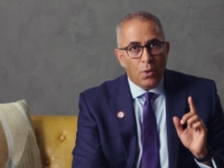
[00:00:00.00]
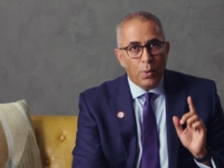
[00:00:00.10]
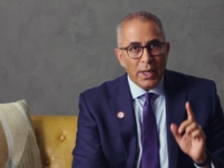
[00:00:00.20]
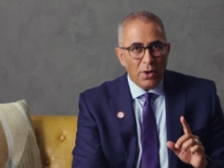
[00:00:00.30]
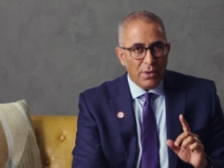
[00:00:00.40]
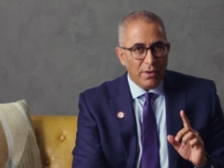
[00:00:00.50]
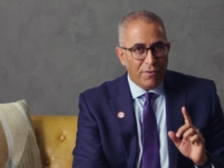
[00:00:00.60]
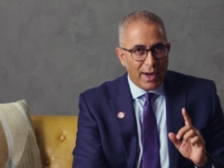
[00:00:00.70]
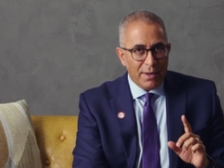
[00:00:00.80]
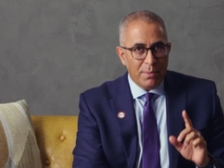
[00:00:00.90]
We know that
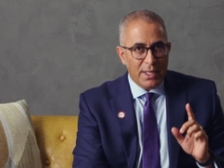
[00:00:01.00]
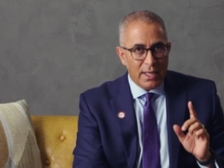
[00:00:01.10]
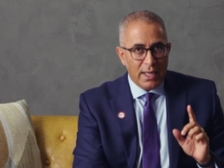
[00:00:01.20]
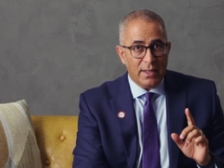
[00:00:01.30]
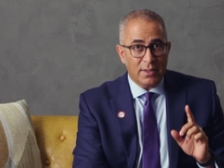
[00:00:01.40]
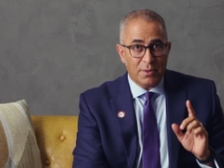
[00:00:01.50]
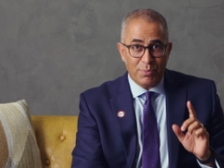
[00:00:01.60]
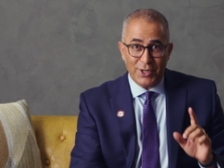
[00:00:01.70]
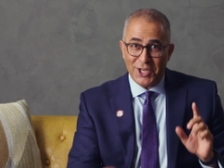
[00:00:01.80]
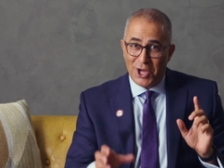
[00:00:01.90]
vitamin D is a
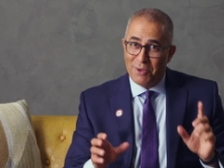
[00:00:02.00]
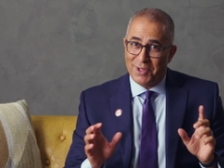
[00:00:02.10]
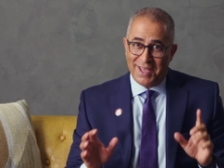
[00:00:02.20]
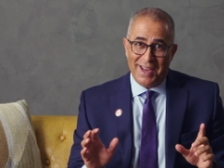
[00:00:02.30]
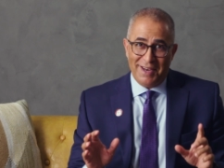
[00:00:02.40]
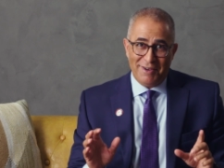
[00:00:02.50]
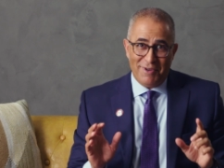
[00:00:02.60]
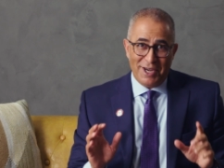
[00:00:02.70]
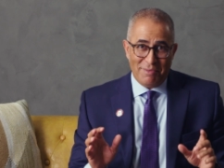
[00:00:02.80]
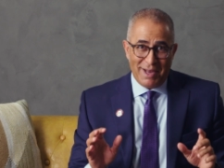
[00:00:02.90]
pretty complicated
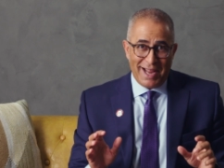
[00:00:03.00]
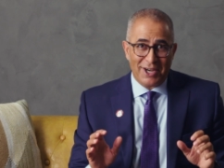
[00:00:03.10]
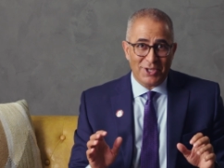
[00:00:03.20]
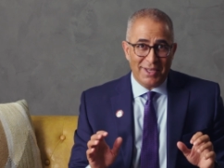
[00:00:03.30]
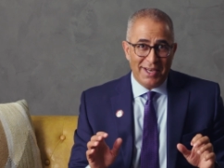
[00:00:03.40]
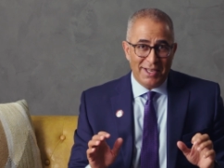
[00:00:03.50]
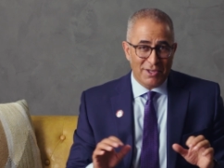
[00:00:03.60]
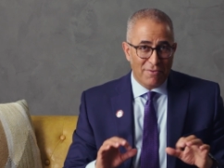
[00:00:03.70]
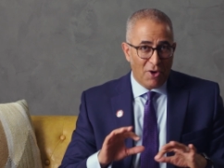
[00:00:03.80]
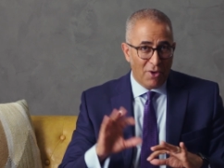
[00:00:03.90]
vitamin actually, and
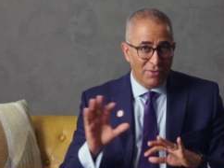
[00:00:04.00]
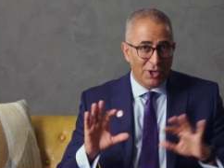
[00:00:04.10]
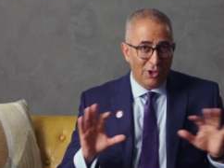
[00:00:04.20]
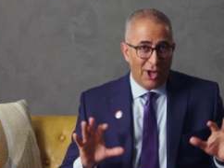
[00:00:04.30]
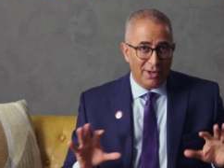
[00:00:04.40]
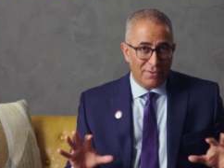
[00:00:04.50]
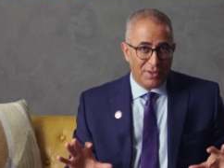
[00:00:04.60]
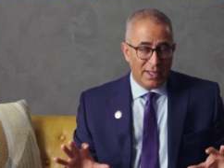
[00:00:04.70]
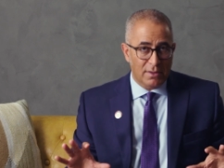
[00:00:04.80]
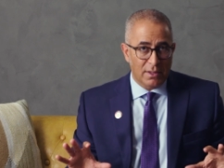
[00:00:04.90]
is involved in a lot of
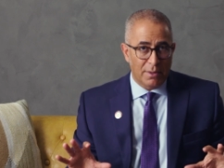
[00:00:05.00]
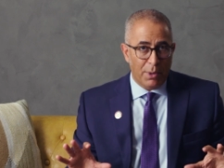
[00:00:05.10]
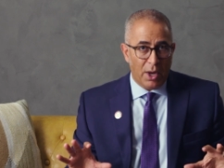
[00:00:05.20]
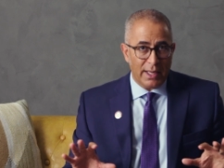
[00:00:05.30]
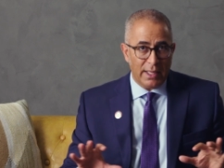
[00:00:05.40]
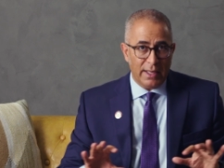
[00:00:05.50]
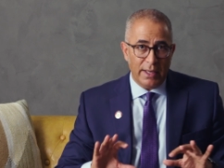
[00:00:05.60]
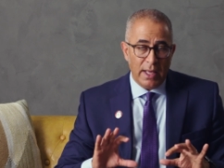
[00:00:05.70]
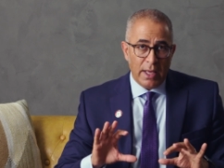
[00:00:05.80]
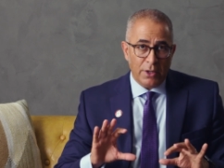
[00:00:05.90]
things in the body
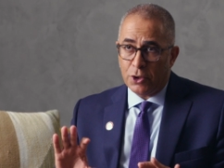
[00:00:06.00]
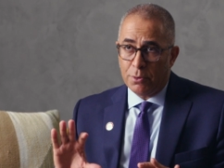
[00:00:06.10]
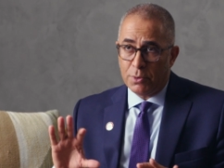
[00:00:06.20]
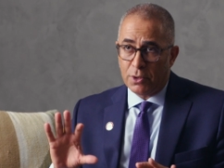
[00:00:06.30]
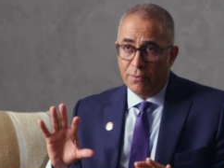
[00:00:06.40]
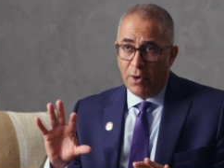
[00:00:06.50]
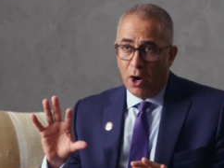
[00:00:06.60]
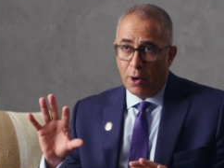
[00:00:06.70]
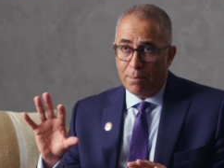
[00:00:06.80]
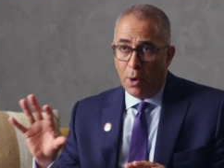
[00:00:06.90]
in terms of
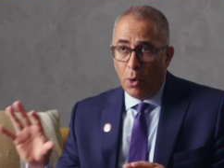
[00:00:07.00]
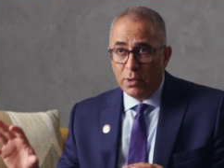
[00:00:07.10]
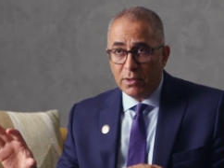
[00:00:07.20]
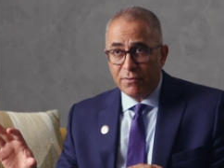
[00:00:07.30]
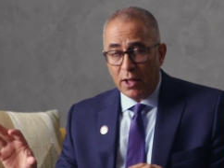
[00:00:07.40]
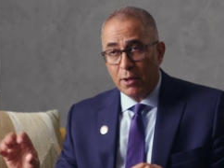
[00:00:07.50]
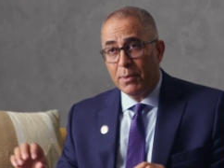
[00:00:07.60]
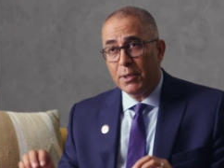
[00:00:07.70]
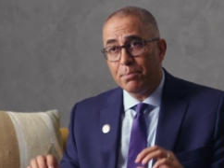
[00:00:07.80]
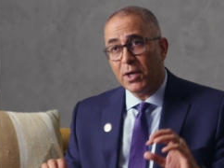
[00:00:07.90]
our bone
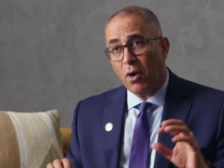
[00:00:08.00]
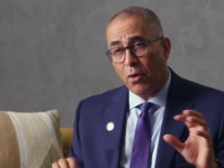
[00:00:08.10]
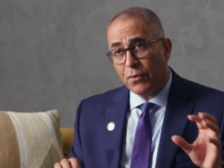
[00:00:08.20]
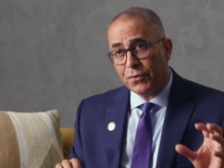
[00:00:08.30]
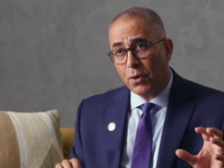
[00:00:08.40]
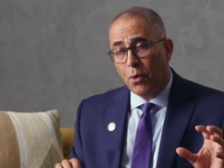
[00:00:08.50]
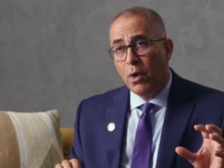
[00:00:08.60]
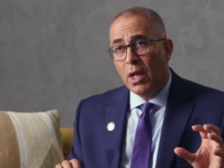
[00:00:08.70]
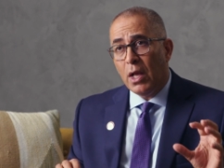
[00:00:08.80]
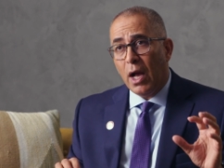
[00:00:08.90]
development, but
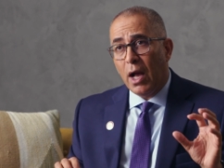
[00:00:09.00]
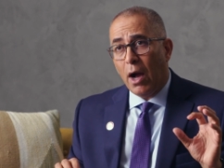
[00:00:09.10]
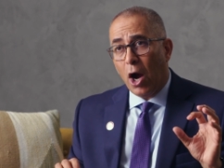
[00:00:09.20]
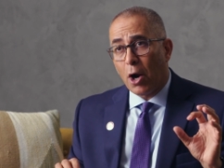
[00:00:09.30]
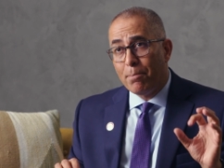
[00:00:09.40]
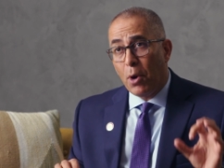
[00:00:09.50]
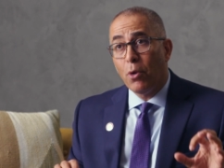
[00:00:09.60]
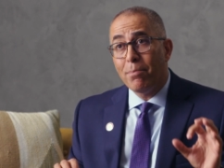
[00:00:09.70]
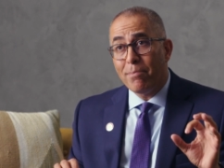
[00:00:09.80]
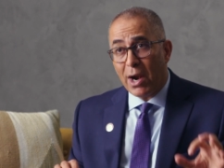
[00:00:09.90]
also our
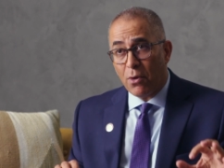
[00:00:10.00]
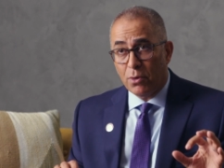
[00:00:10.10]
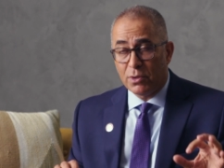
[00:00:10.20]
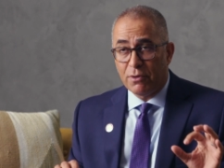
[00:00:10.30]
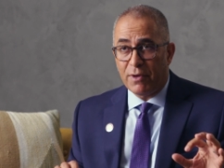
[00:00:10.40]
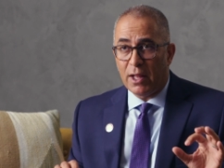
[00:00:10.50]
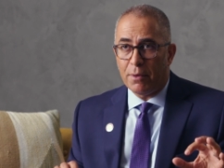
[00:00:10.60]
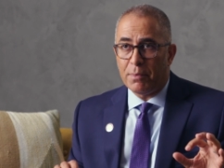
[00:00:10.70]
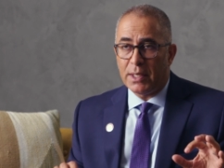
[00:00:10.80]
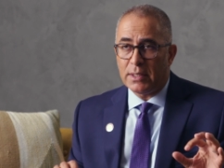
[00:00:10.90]
bone marrow
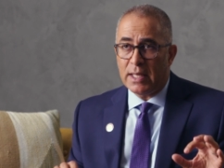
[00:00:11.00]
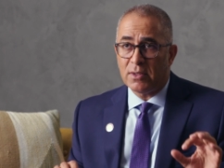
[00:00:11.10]
development.